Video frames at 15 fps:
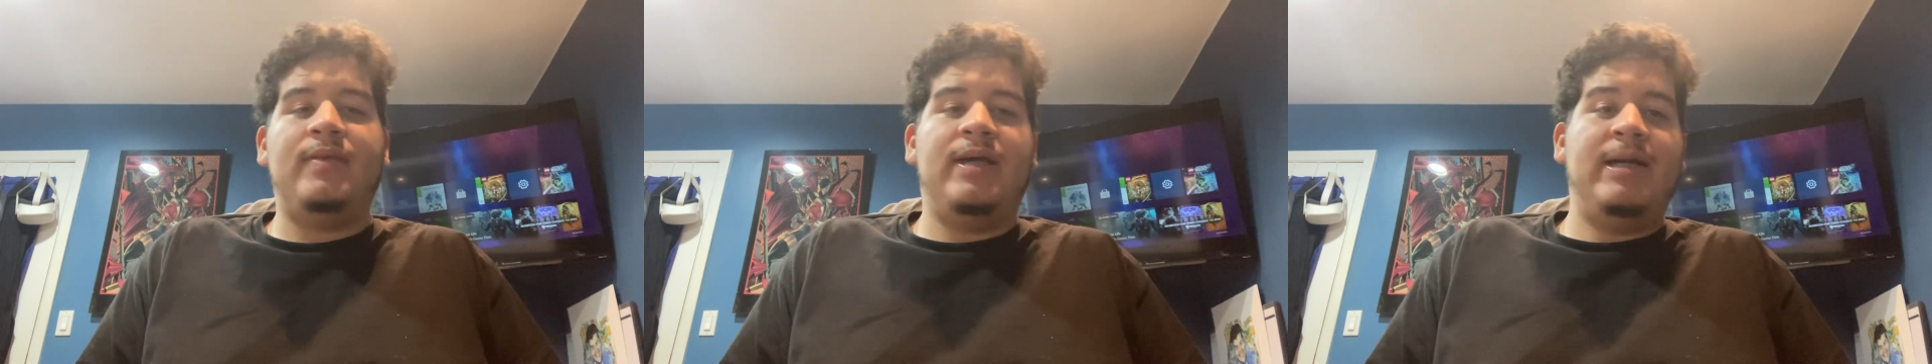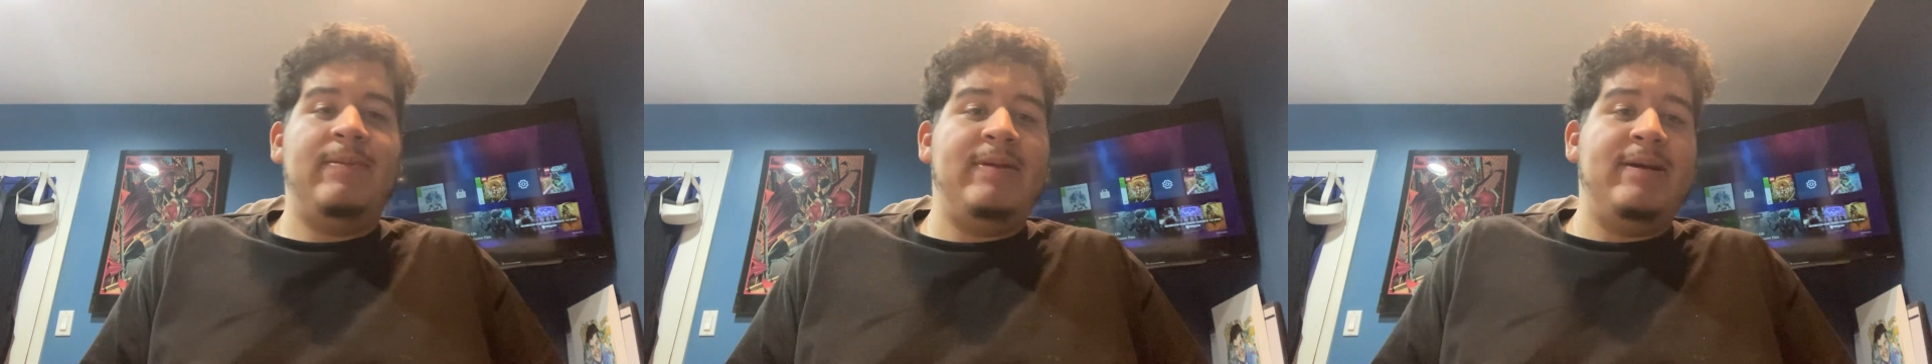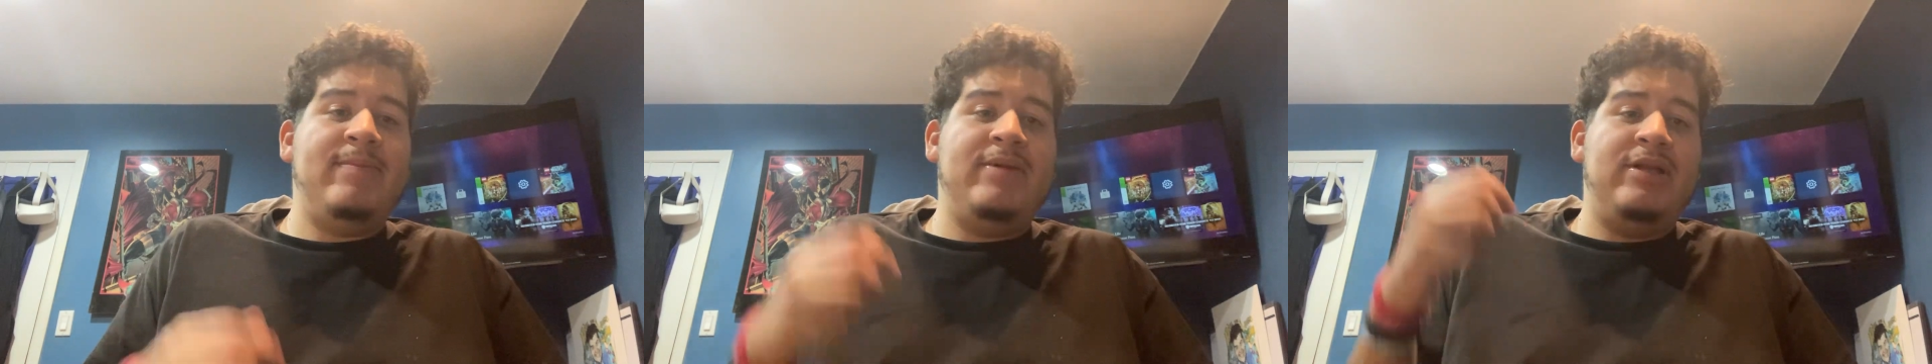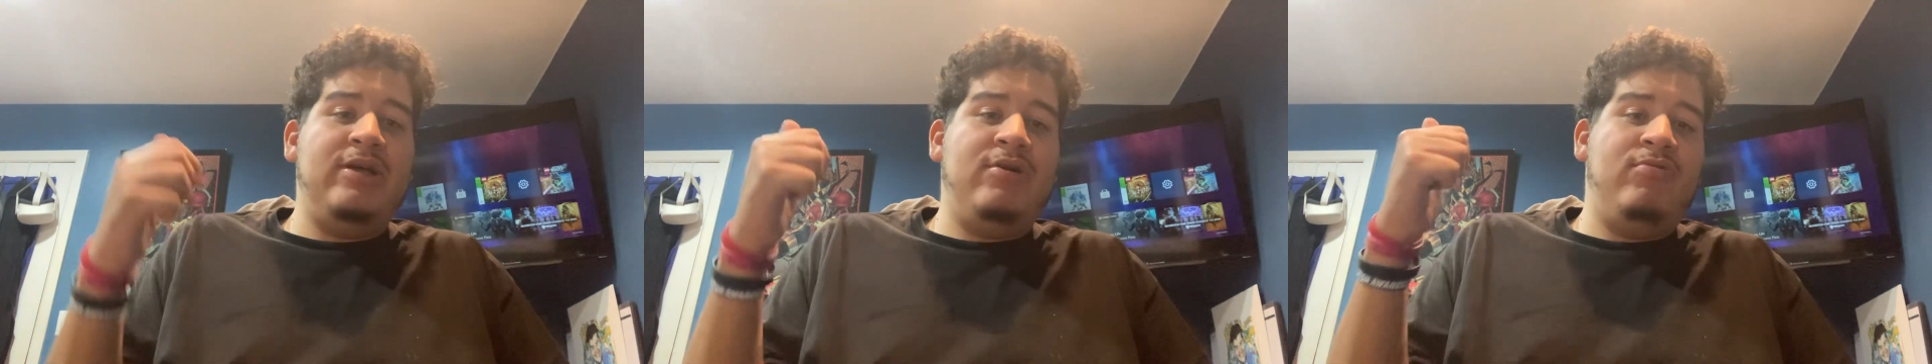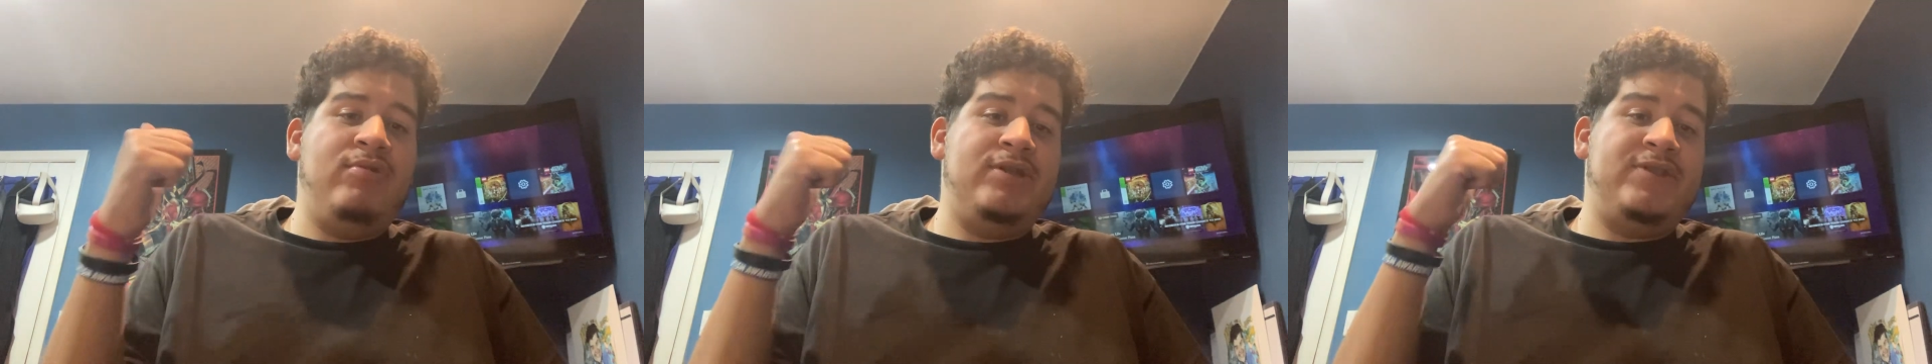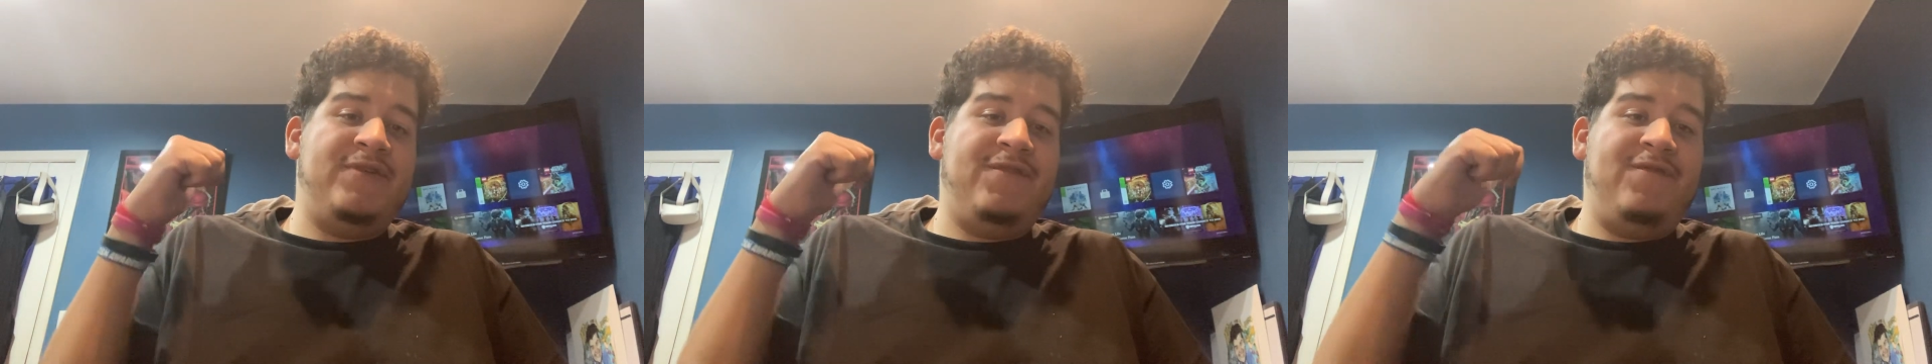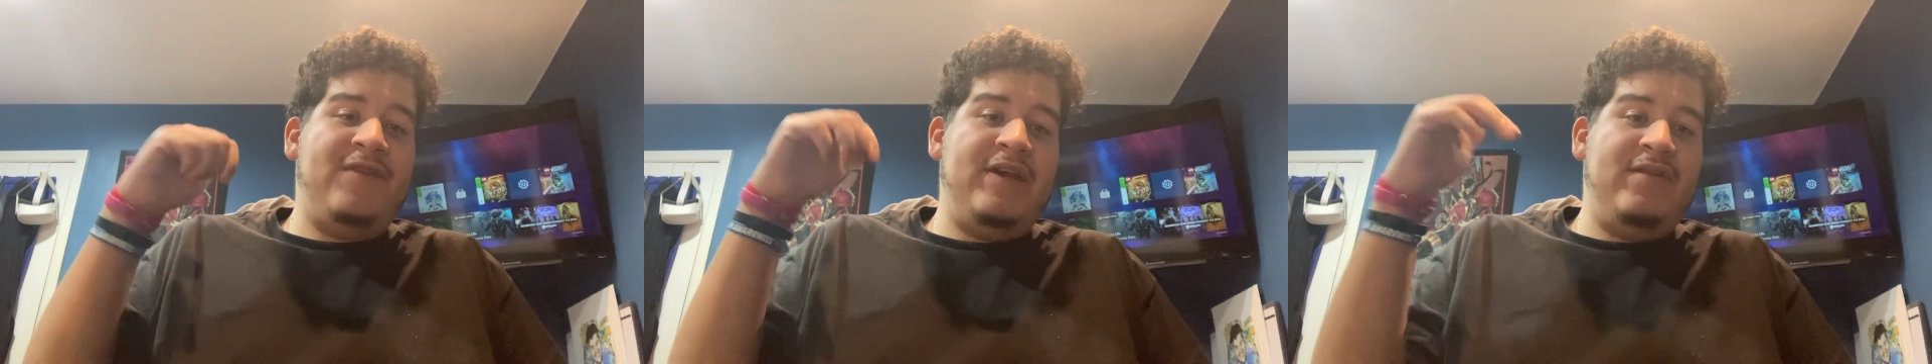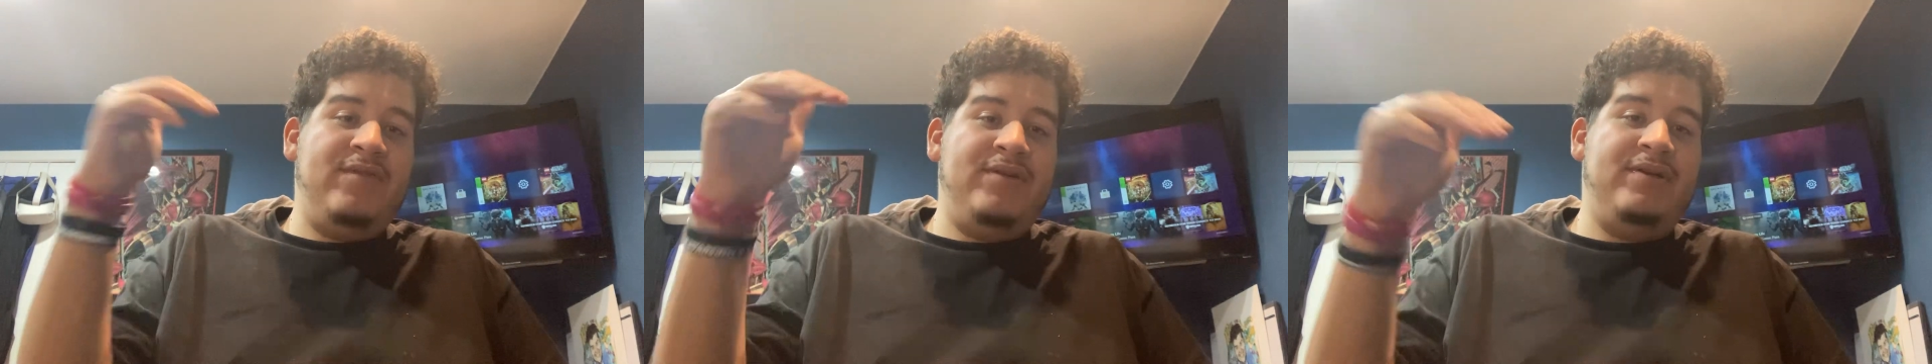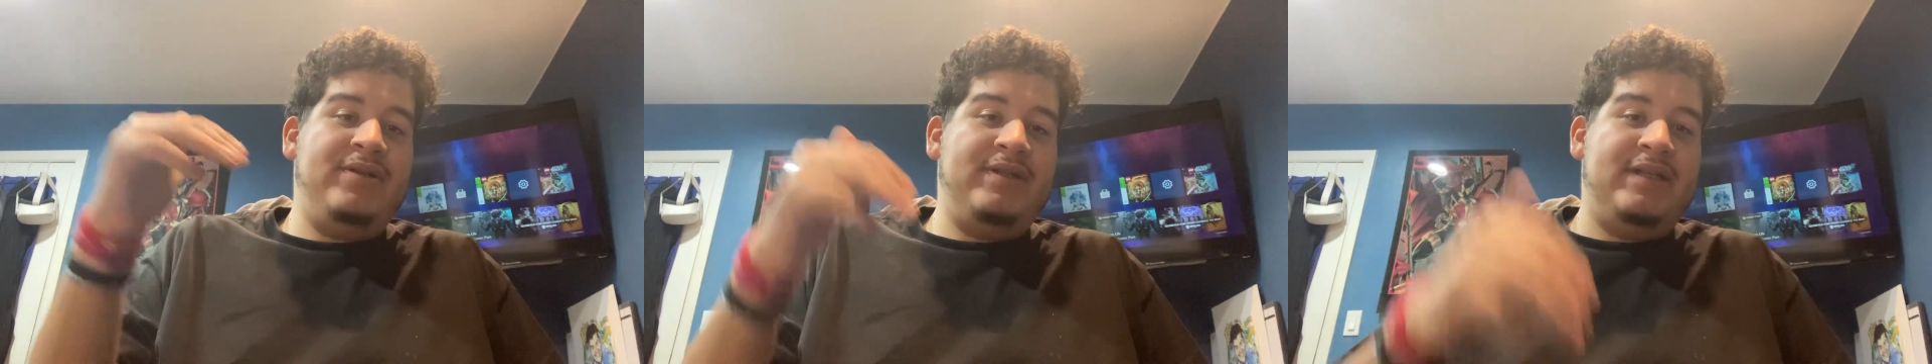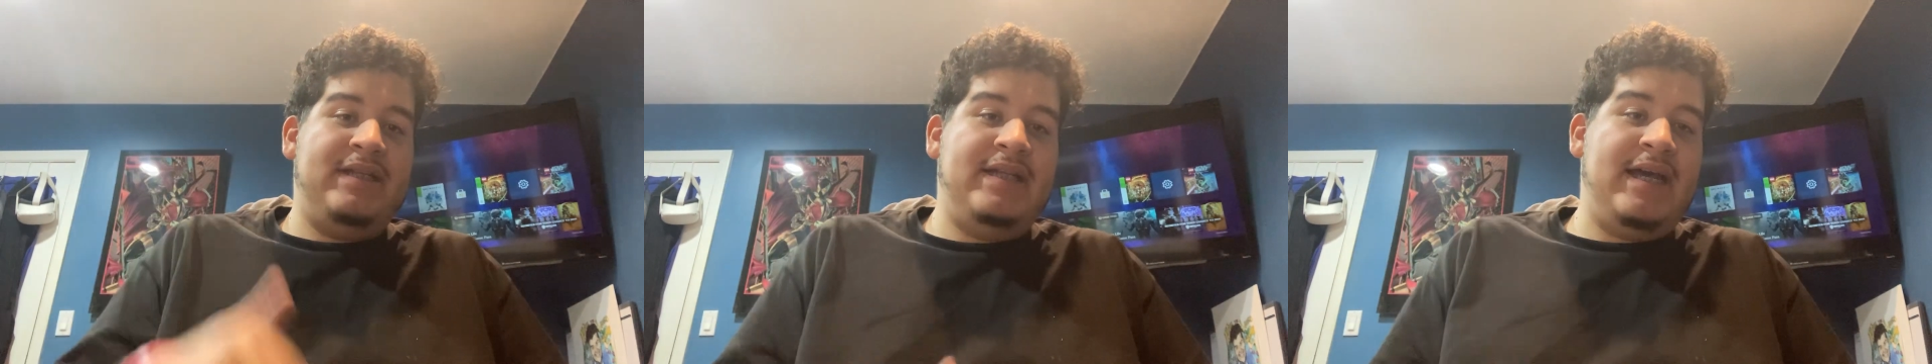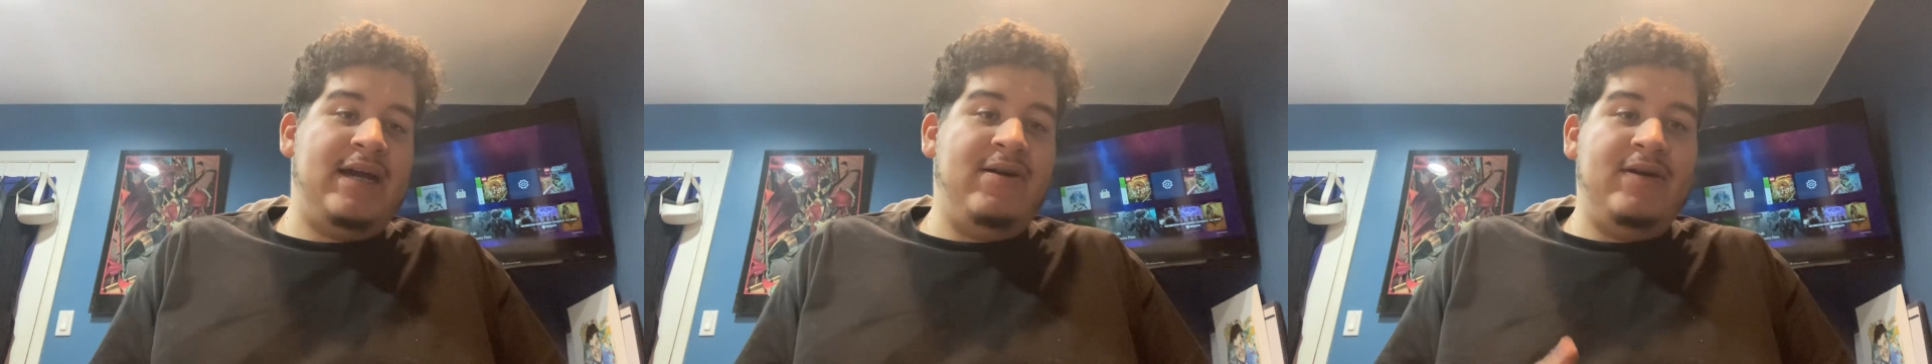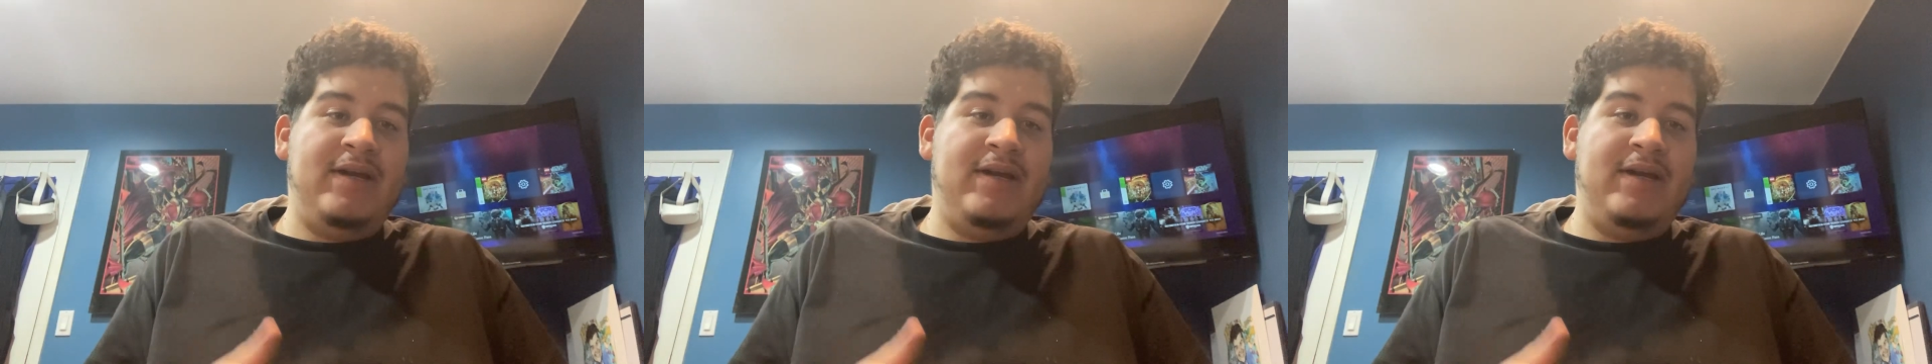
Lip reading: down below, what's your favorite Lego